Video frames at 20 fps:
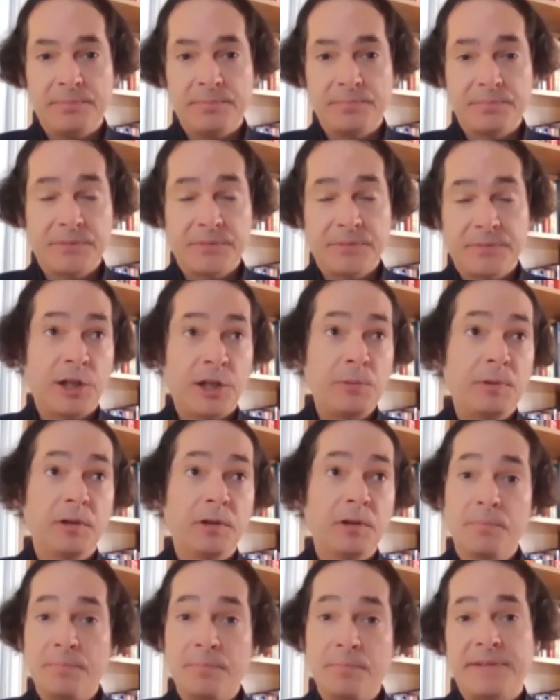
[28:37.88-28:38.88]

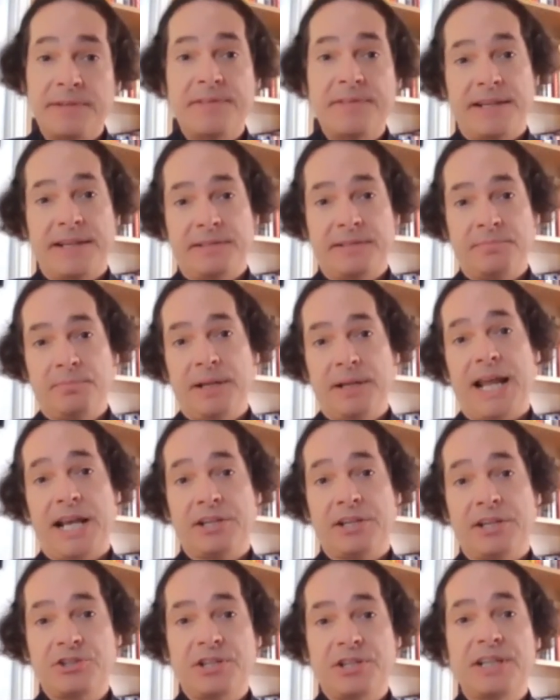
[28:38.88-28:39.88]
global methane
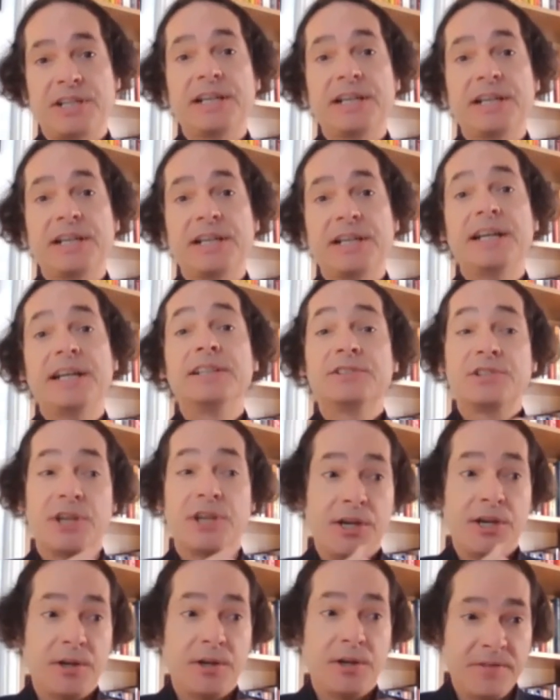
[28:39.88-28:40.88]
pledge. So
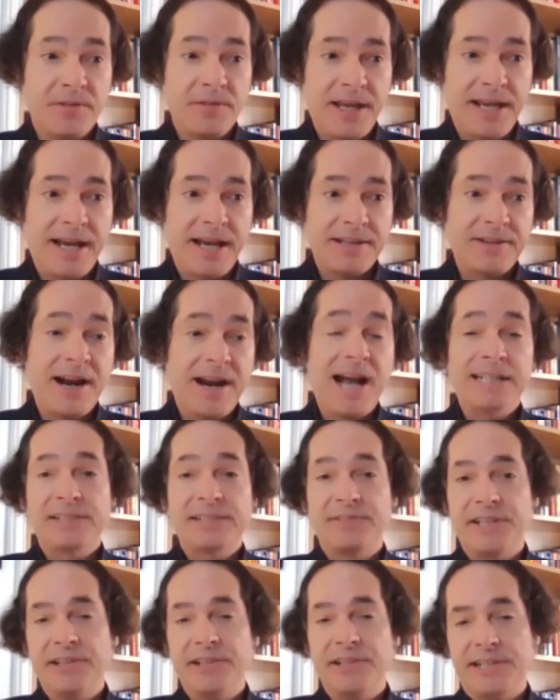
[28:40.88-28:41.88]
they're actively
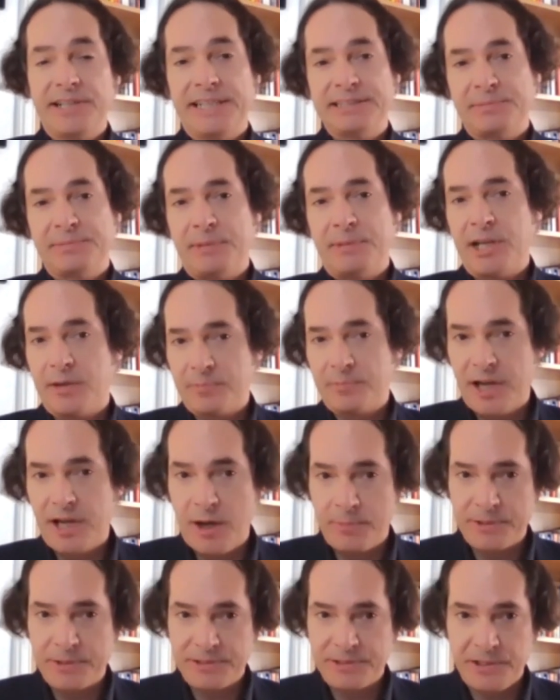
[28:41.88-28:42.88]
looking to become
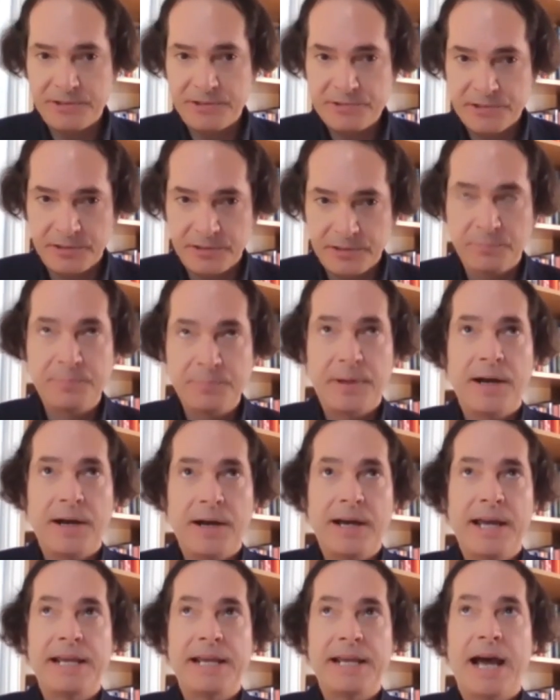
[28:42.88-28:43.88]
carbon neutral
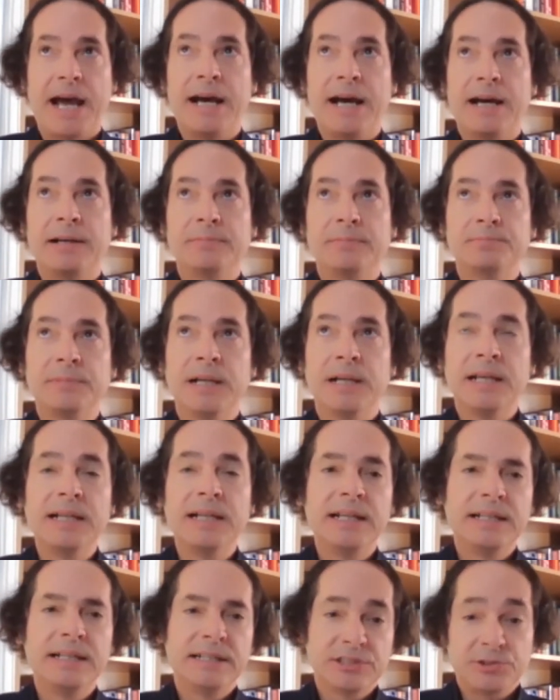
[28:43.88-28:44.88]
by
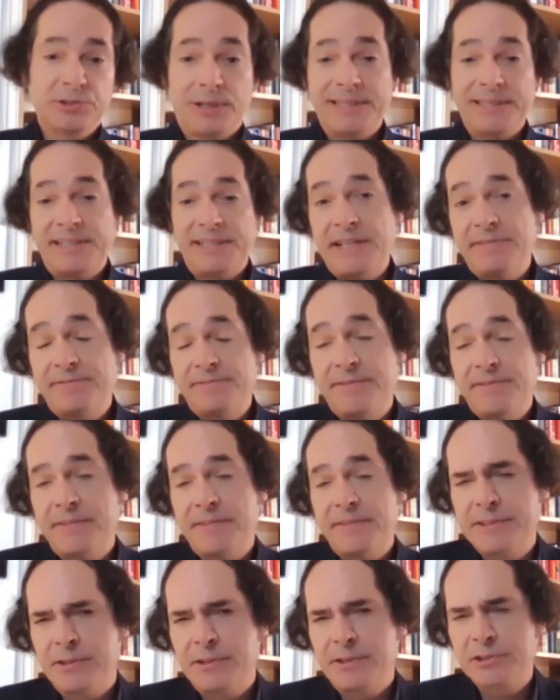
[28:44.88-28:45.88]

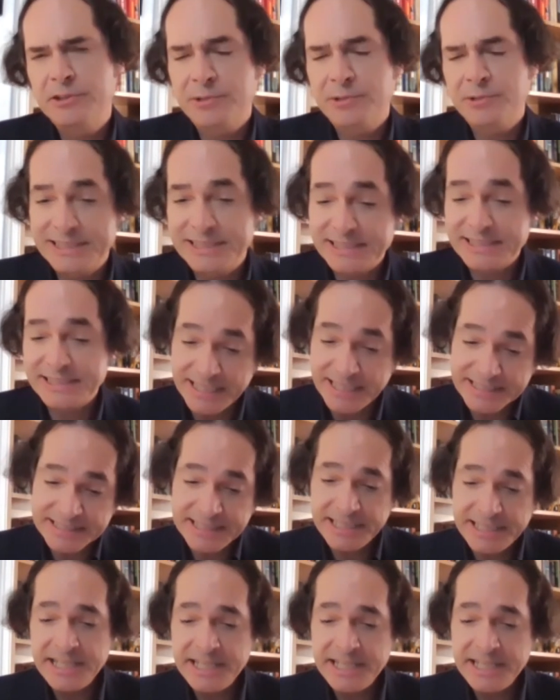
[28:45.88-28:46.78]
2050 or 2060.